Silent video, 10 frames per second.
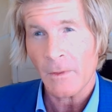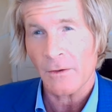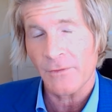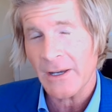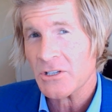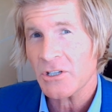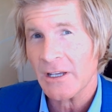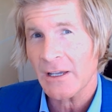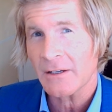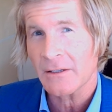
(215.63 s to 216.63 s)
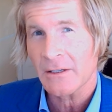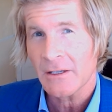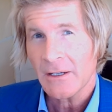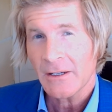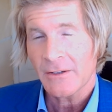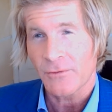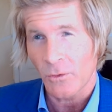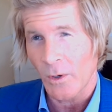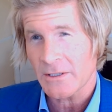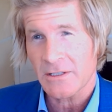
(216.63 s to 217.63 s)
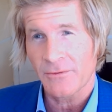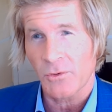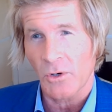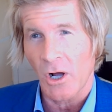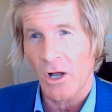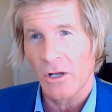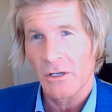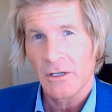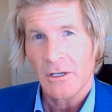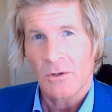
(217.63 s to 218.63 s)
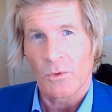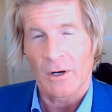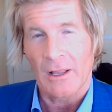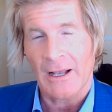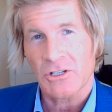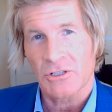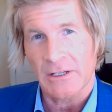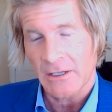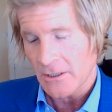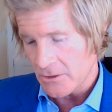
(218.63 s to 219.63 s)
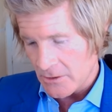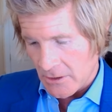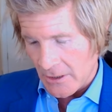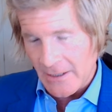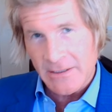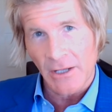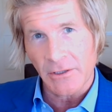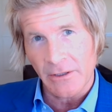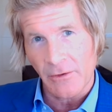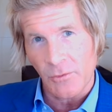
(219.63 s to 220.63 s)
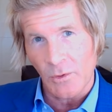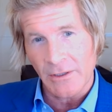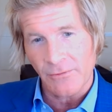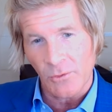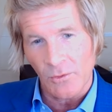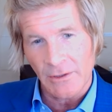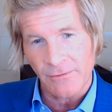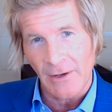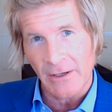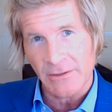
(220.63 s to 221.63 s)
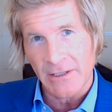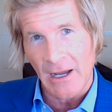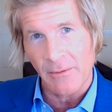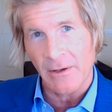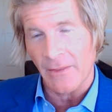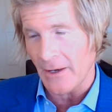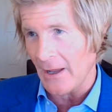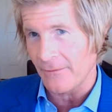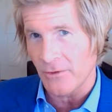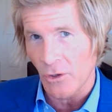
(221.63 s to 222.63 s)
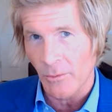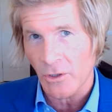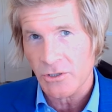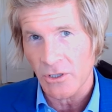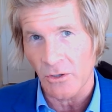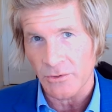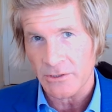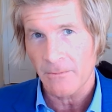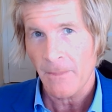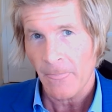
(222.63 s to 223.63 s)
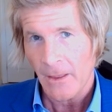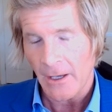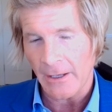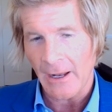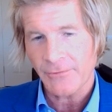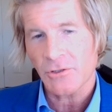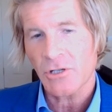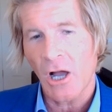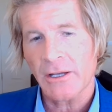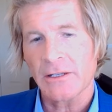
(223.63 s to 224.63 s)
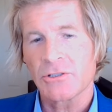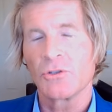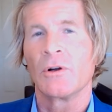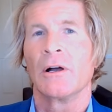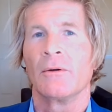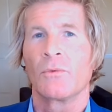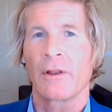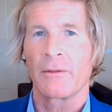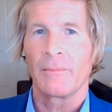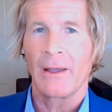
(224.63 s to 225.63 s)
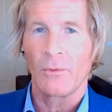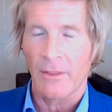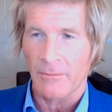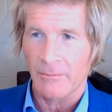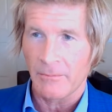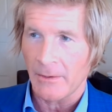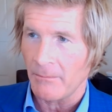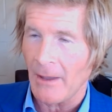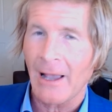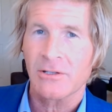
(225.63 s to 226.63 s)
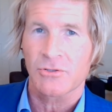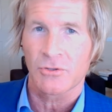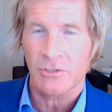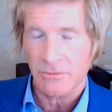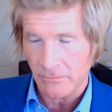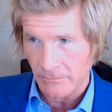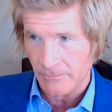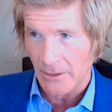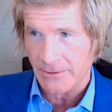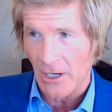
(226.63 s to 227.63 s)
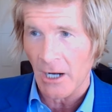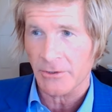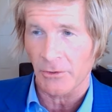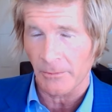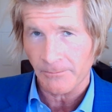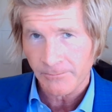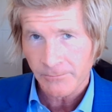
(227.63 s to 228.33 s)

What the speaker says: finishing it for once and for all, where I'll actually cleanse out the liver for one final time and then have no more stones. And after talking to one of the masters, a doctor,